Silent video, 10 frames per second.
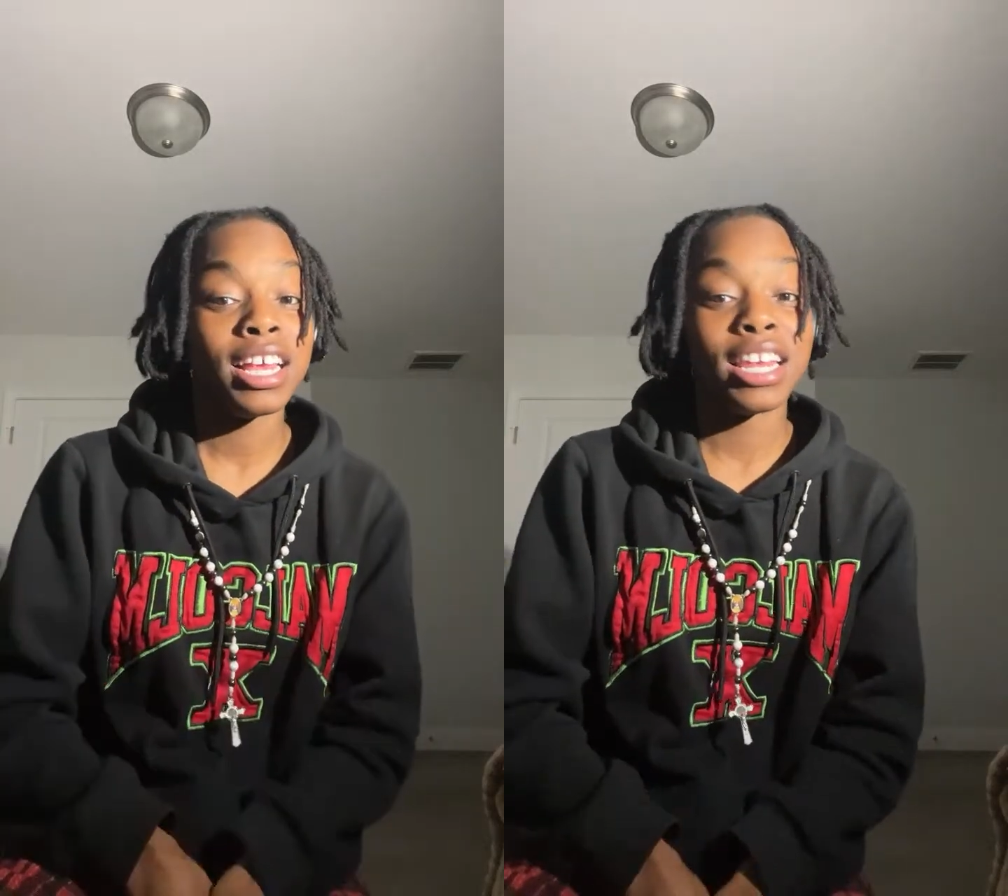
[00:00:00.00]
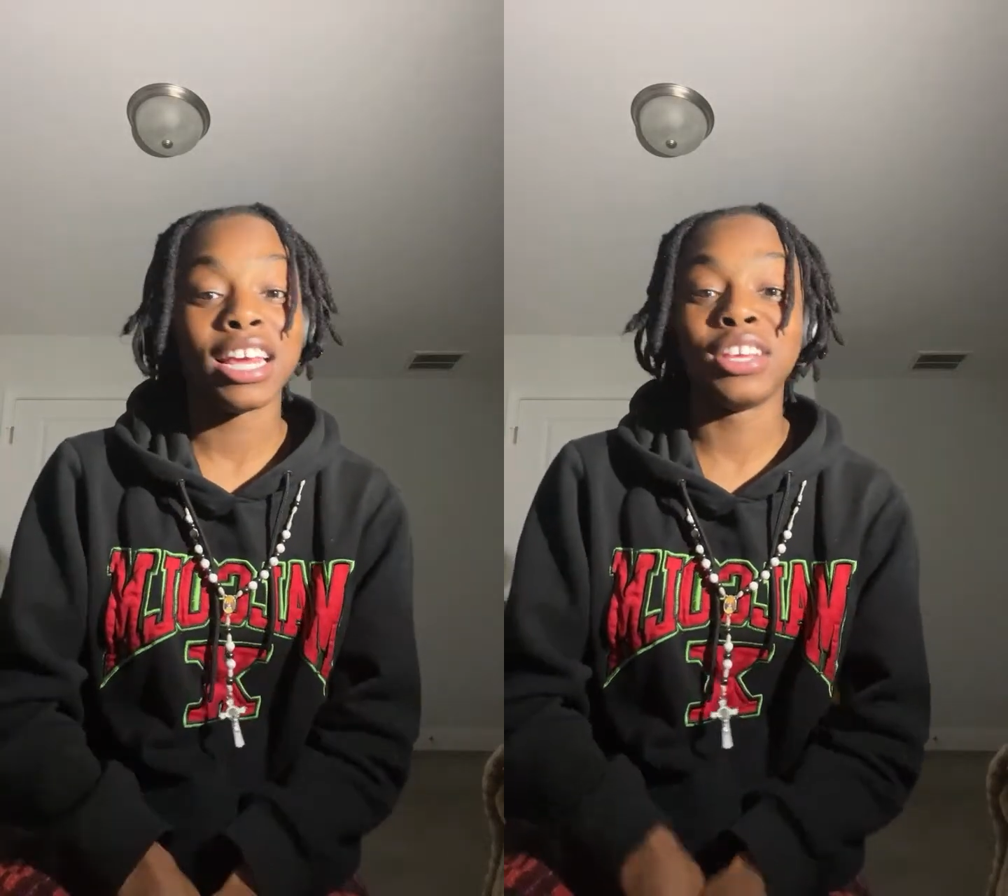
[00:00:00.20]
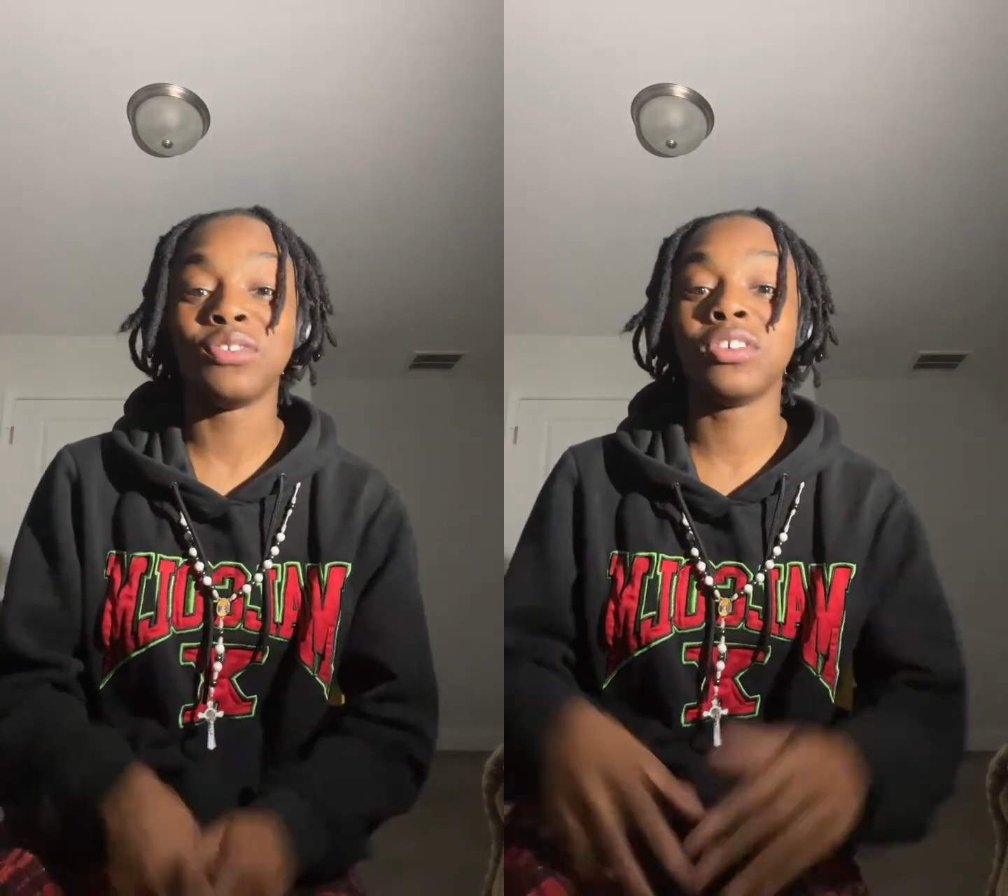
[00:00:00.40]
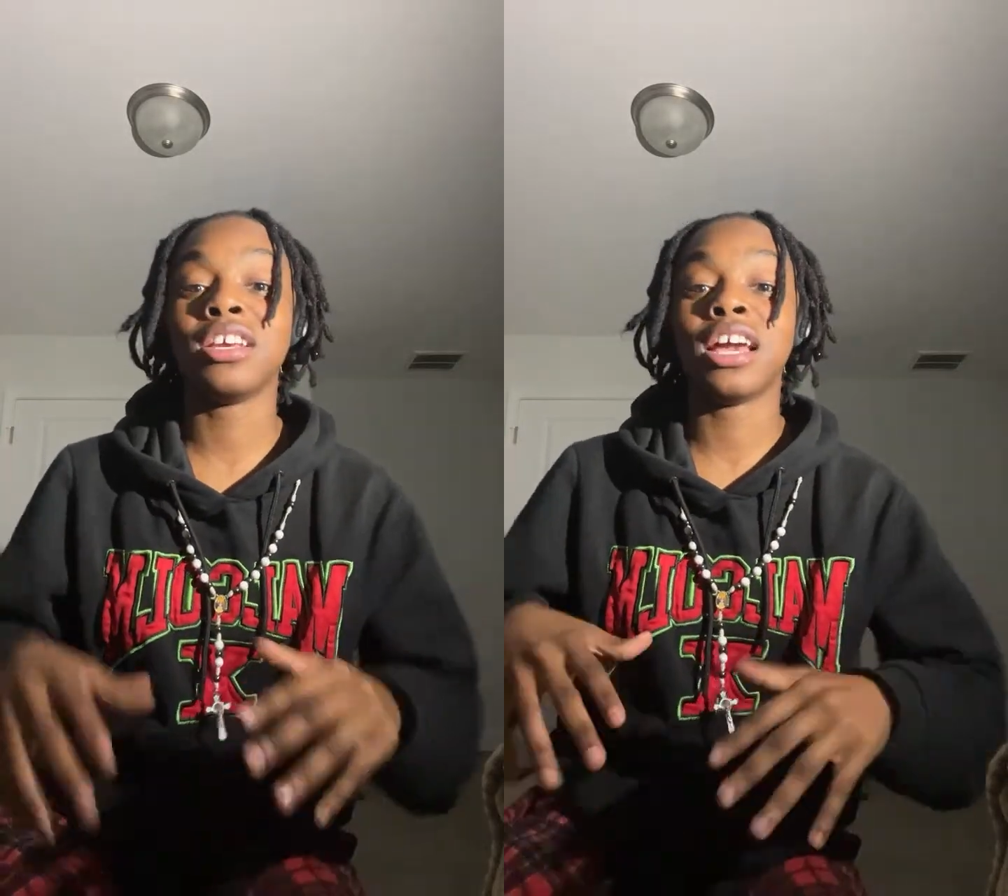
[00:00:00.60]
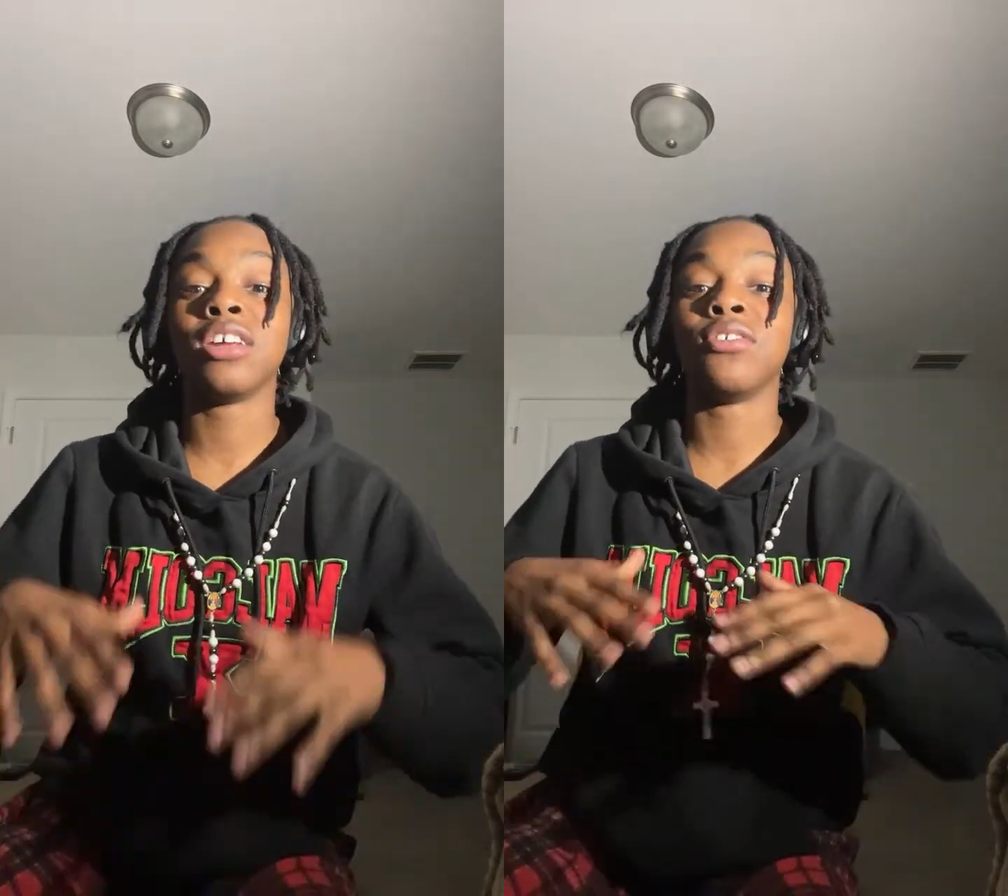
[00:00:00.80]
Like you really
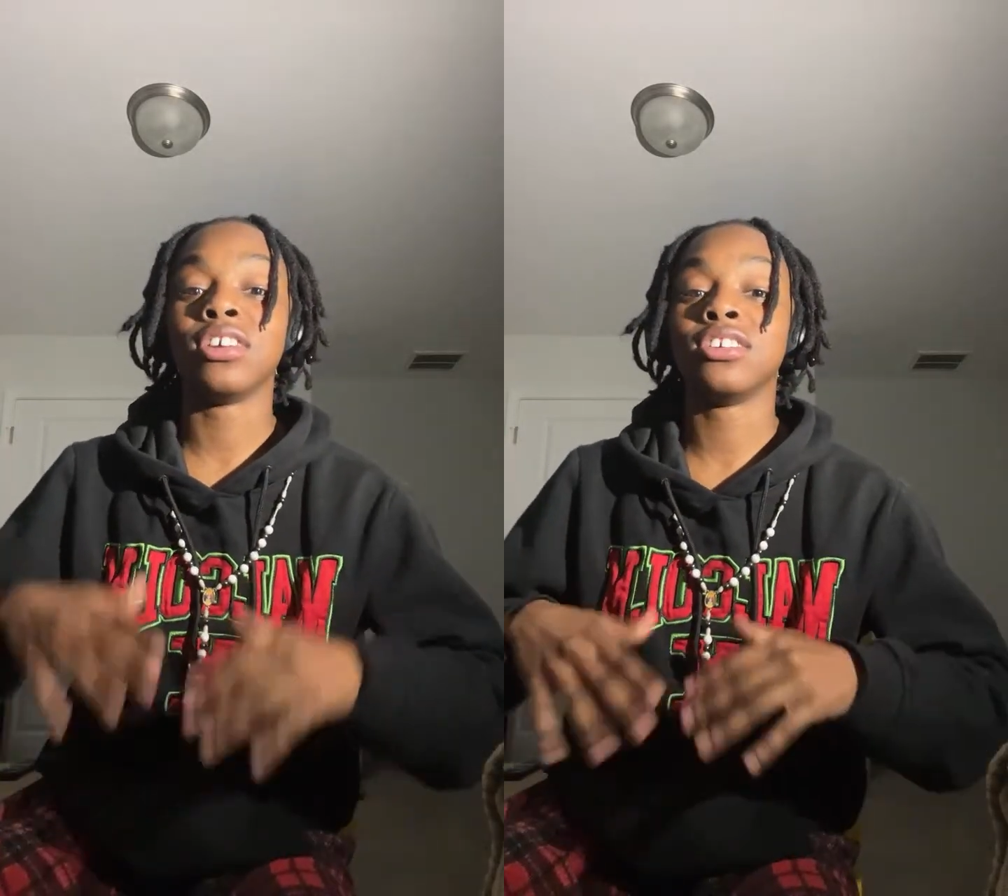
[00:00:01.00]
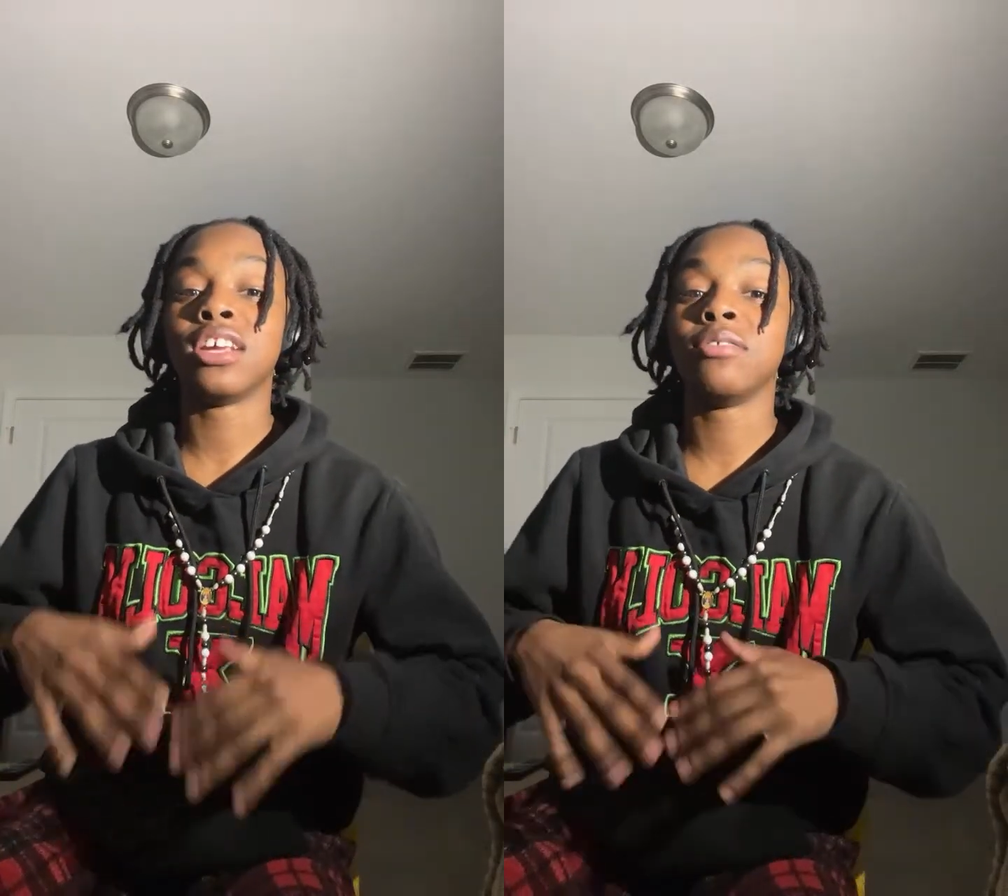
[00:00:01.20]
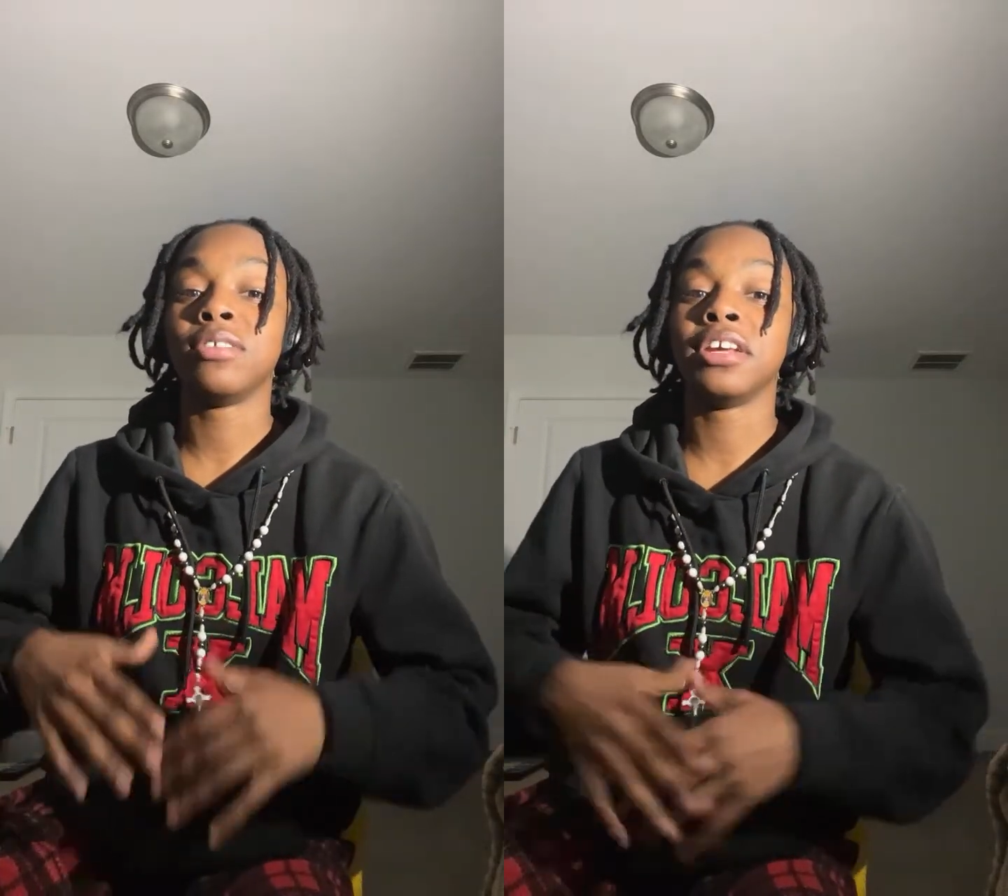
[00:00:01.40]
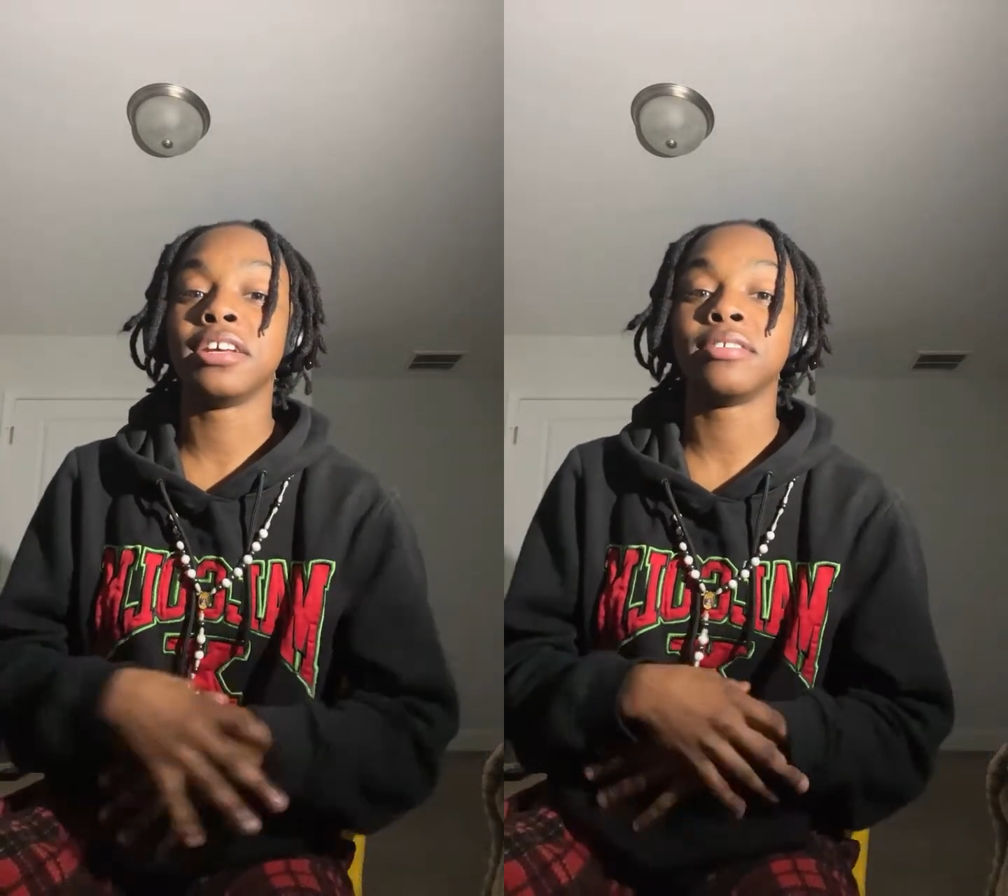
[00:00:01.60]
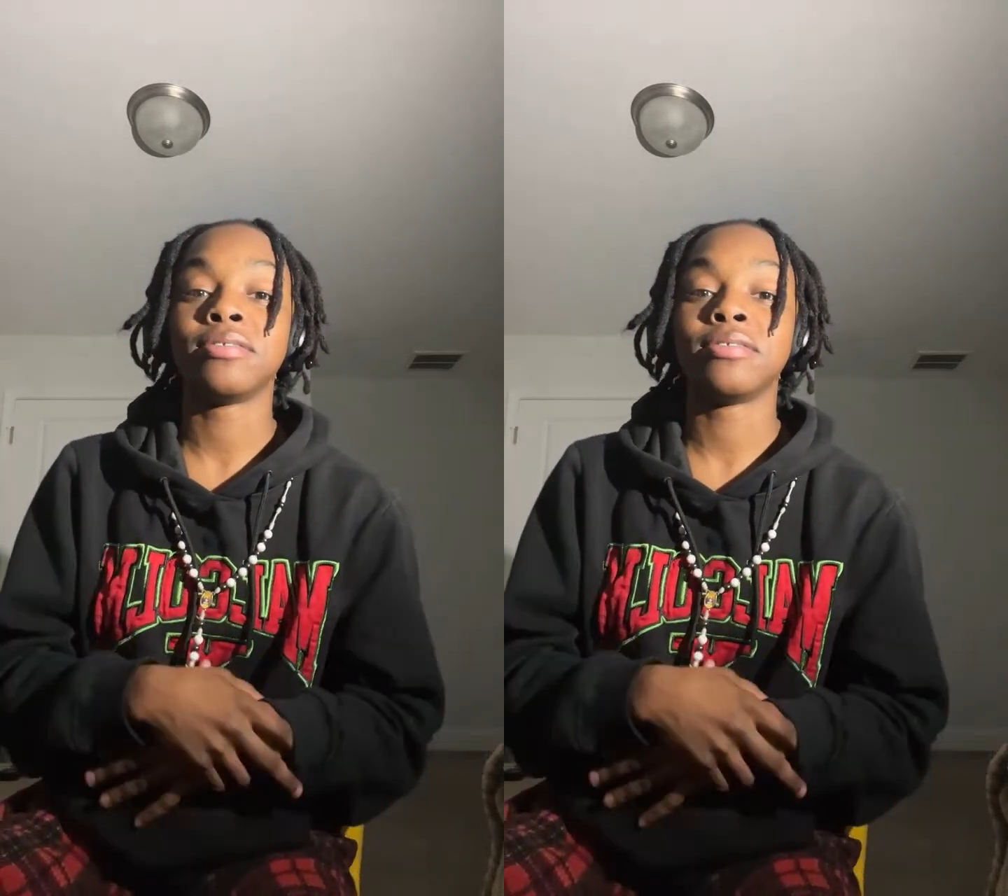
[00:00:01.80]
got to resonate with that.